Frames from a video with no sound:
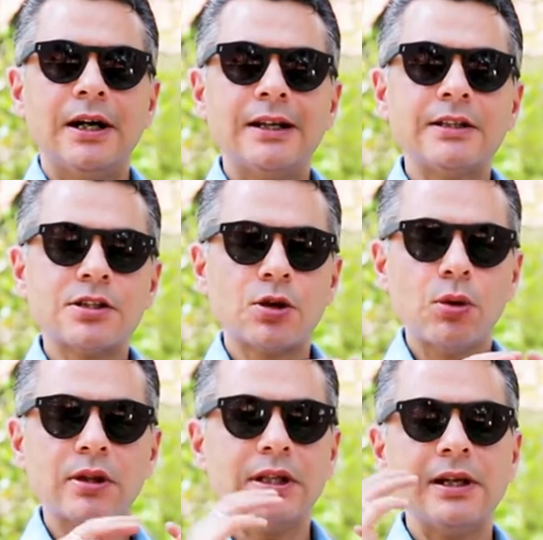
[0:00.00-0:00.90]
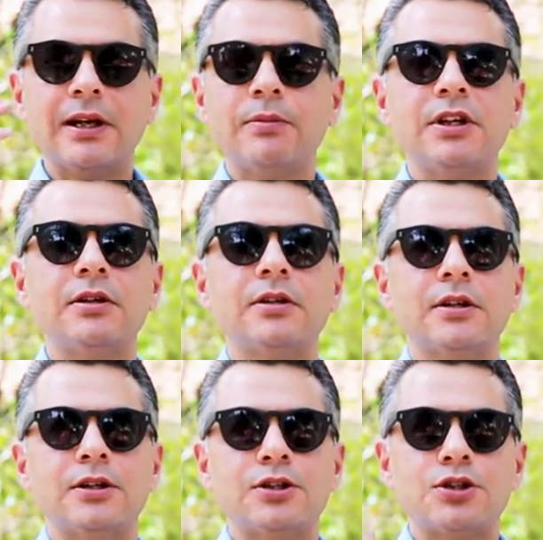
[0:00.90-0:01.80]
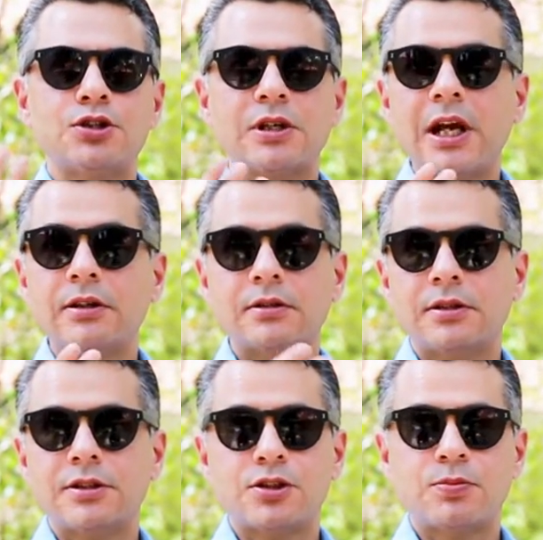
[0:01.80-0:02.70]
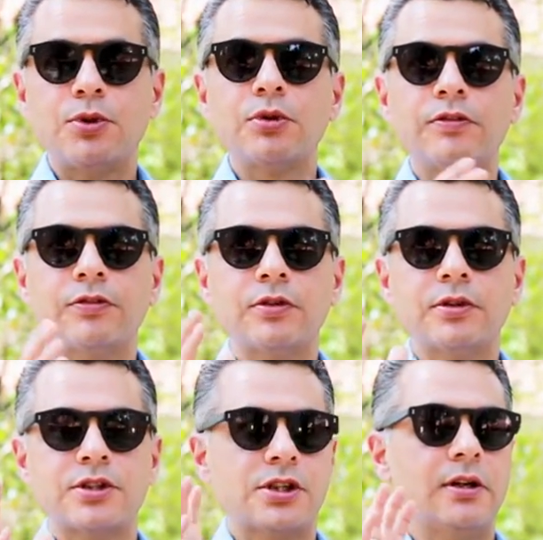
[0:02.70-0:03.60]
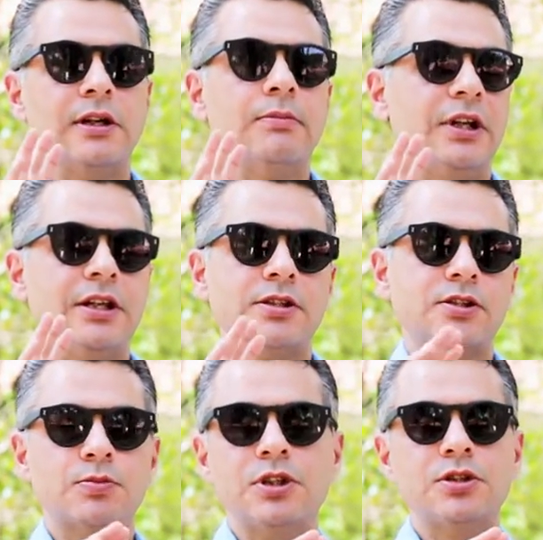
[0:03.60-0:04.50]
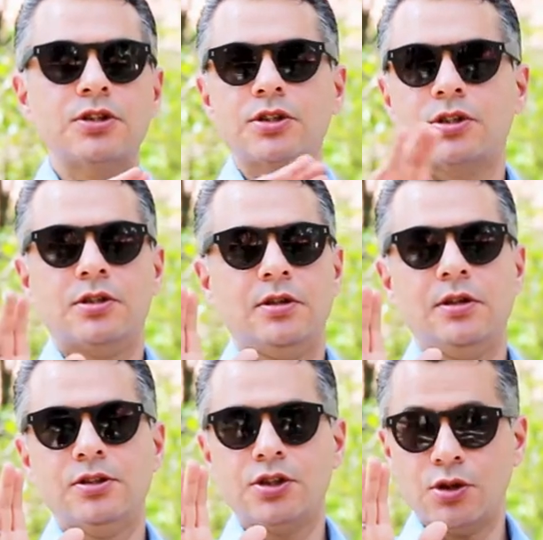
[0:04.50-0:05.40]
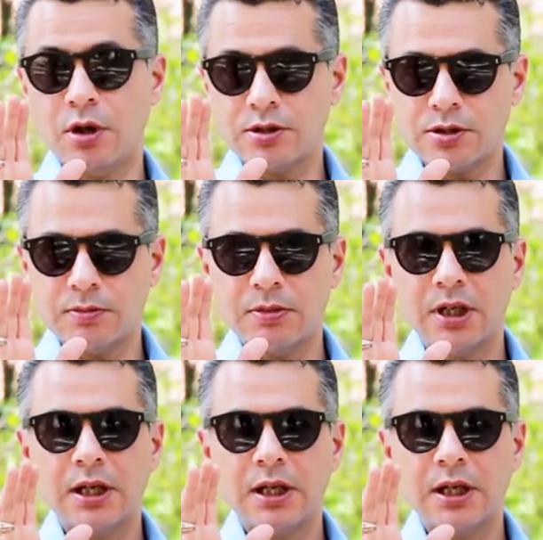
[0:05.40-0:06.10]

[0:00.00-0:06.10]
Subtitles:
And this whole thing coming together in this beautiful, serene place has been just awesome.